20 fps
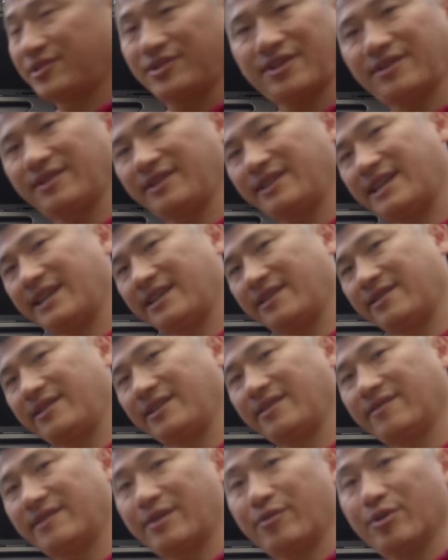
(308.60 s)
nothing that I can
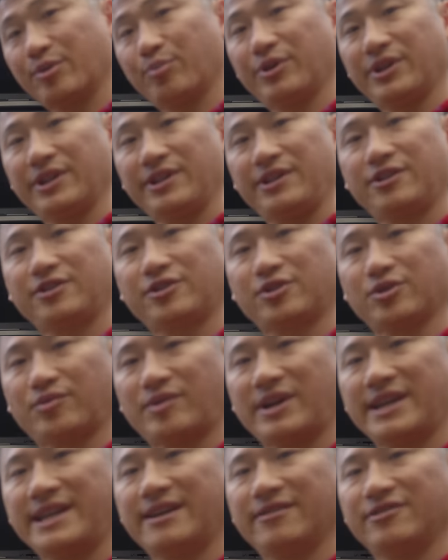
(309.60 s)
think of that I want to put in here. So
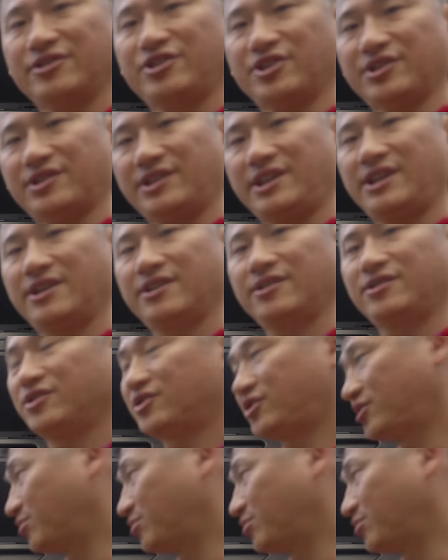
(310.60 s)
right now it's just here just